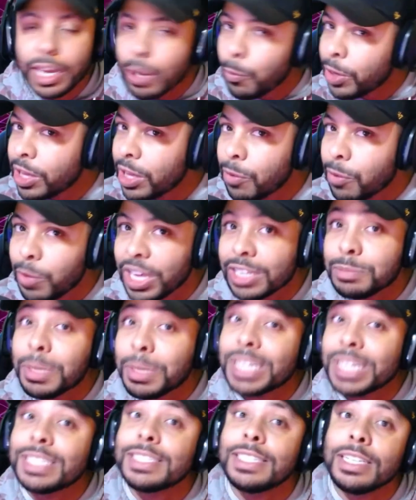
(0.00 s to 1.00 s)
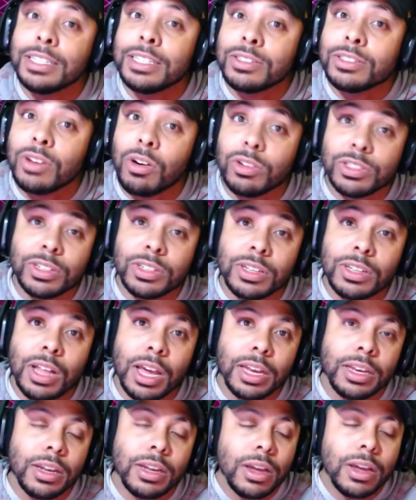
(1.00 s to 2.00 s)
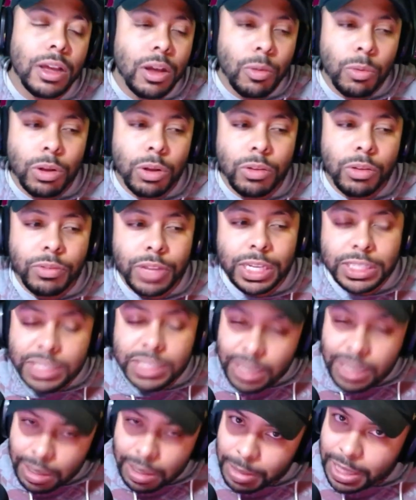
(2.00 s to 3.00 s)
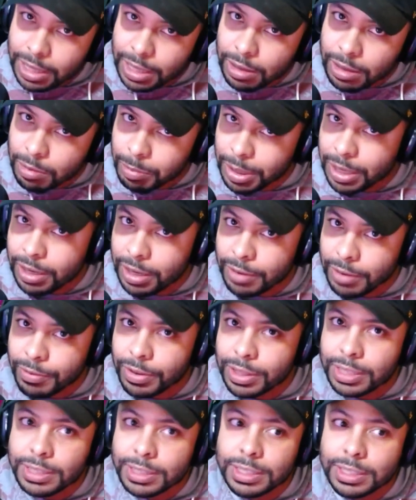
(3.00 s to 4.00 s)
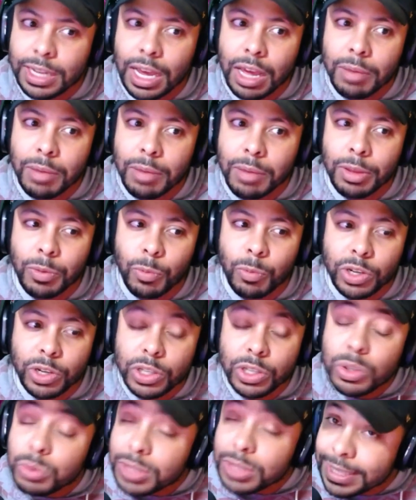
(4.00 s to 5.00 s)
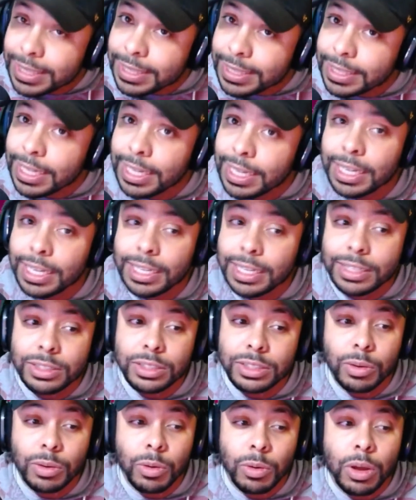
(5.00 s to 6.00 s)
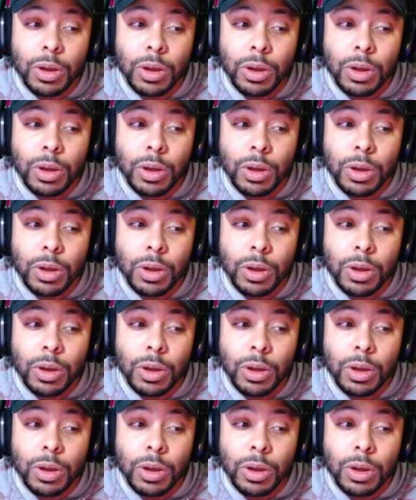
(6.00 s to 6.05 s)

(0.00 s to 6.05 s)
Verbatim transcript: now when can we expect to see these cards online well, it's going to be a little bit different this time than we're used to seeing, so